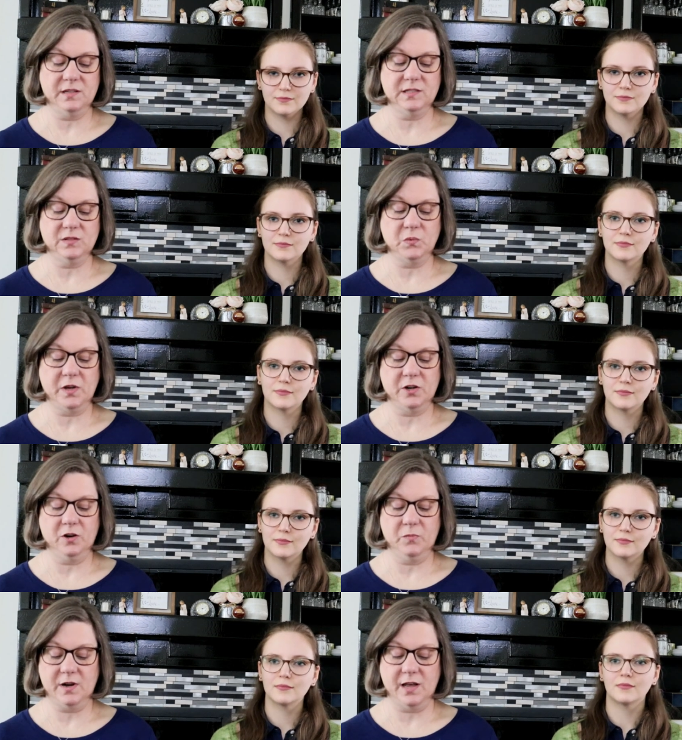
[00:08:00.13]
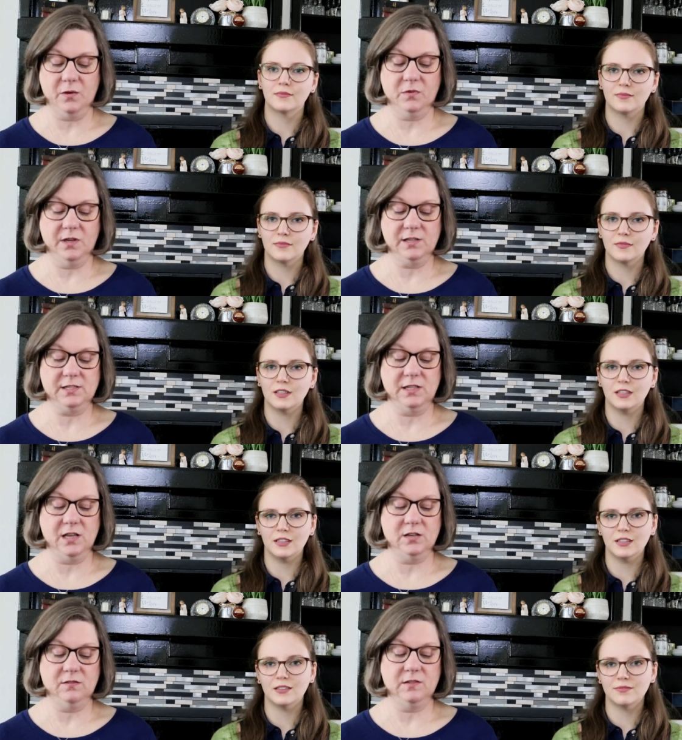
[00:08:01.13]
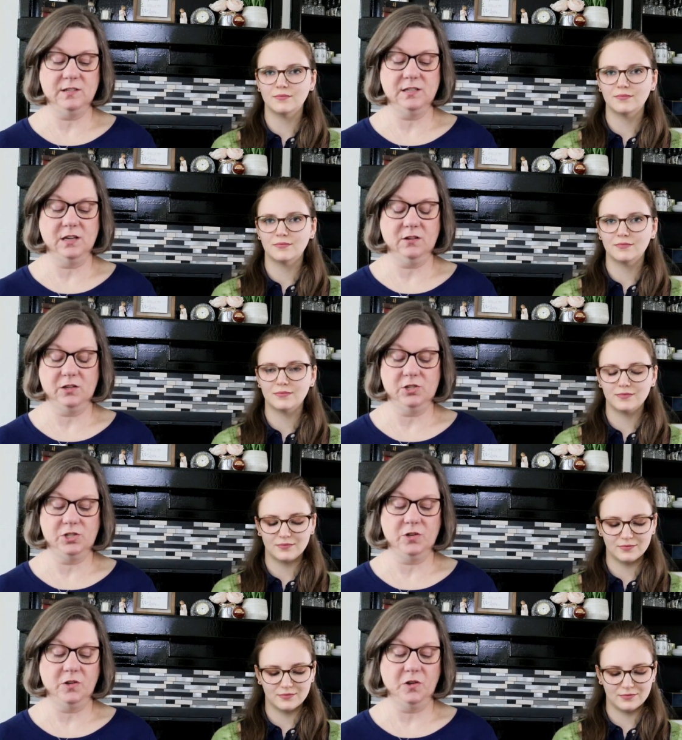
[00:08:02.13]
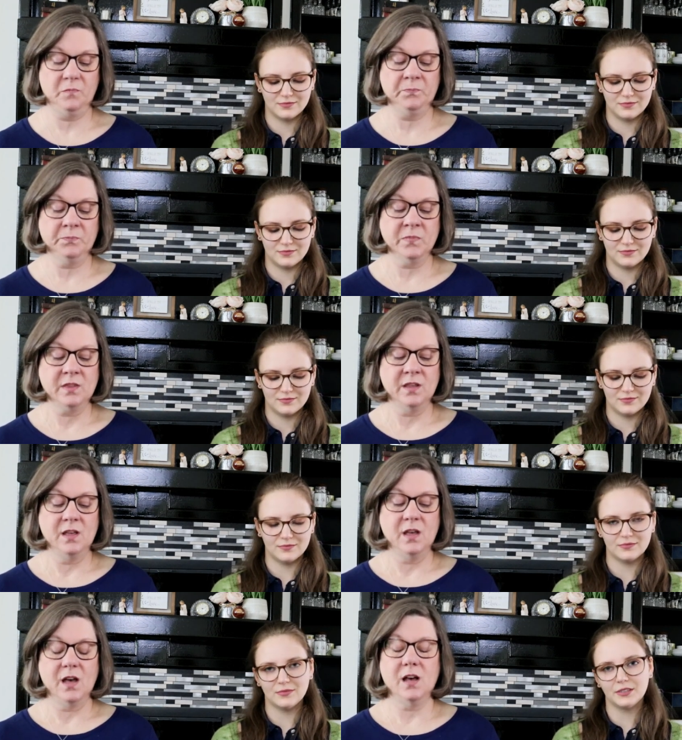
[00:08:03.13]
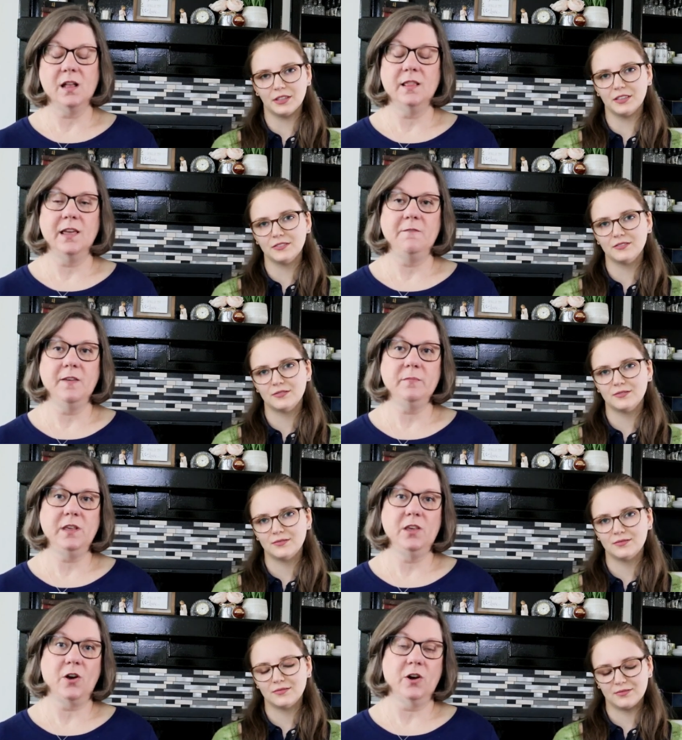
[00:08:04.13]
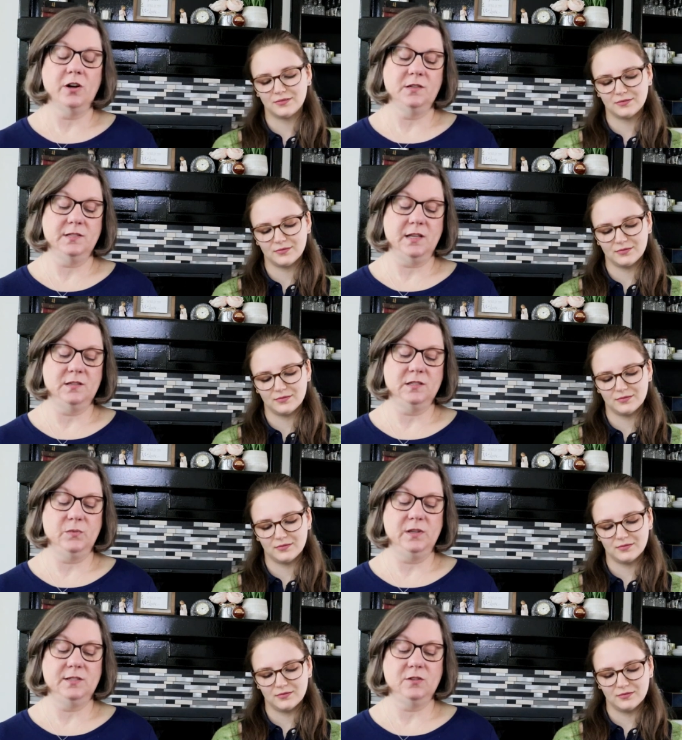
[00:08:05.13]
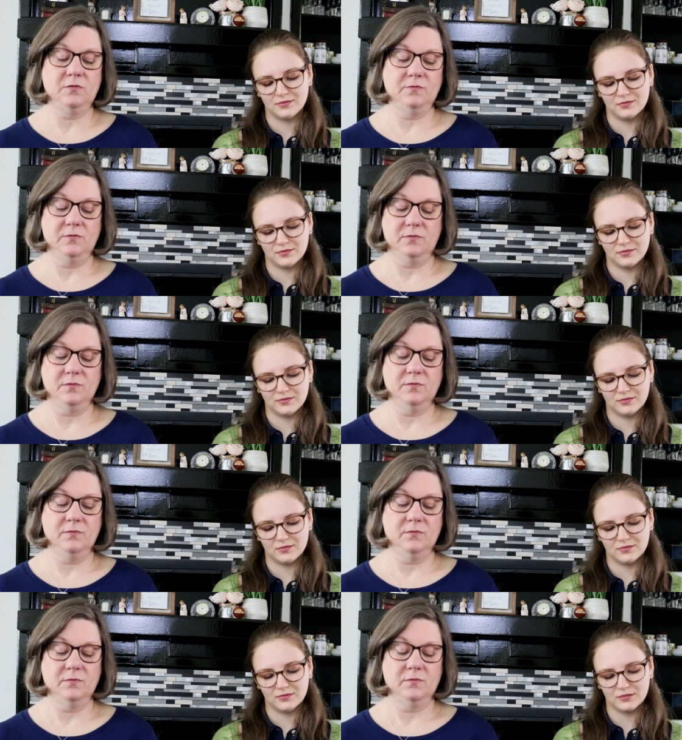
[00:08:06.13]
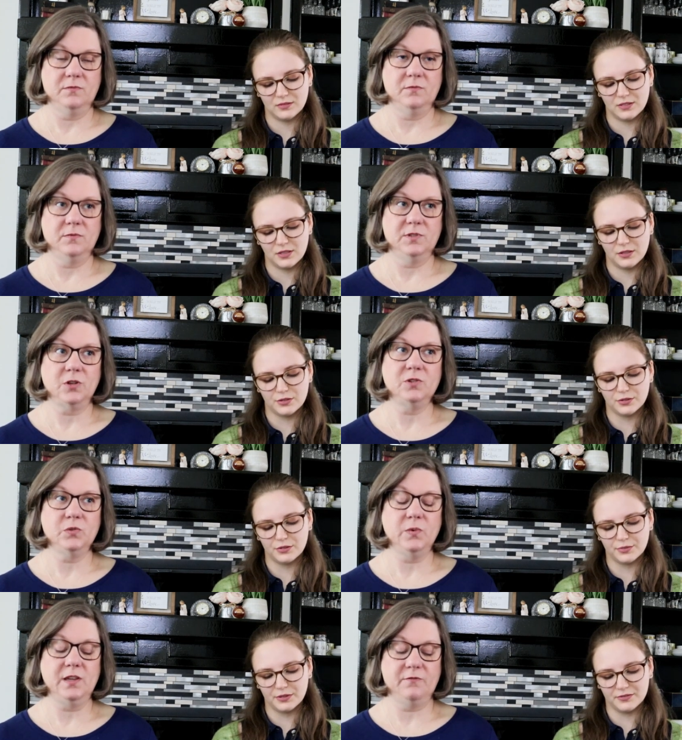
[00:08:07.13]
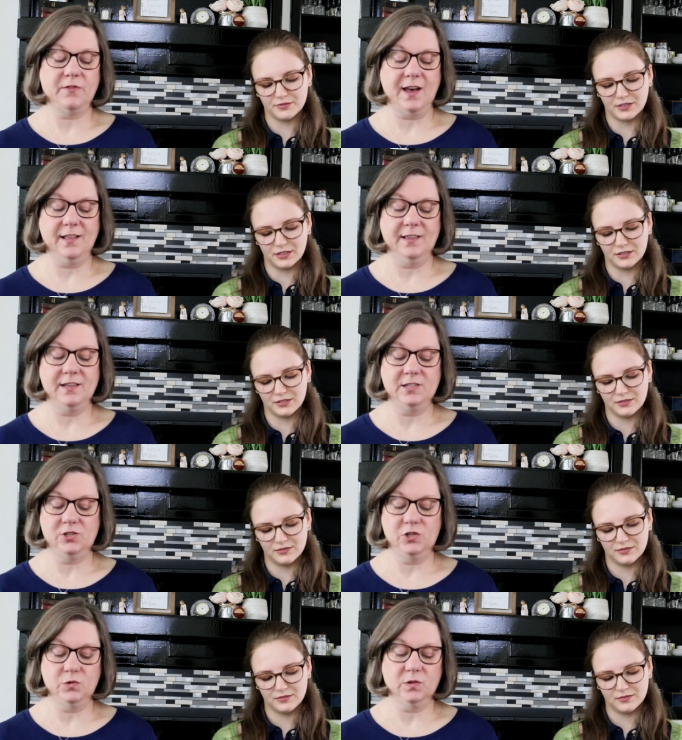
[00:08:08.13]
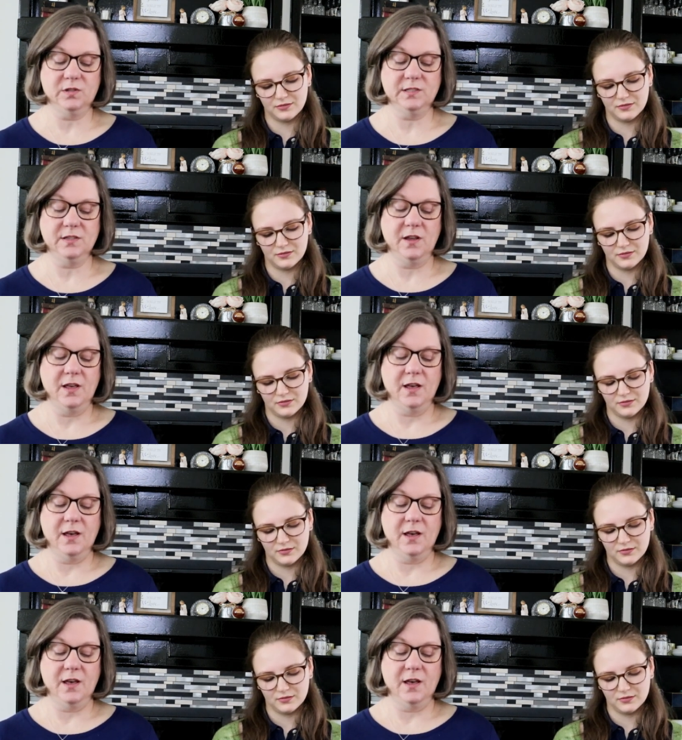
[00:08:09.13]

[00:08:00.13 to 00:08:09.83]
Speaker 1: my sweater, but I will get to the yeah. end of this needle and show you. Uh, Lay Family Yarns and Sweet So, so Sweet Violet Jewels,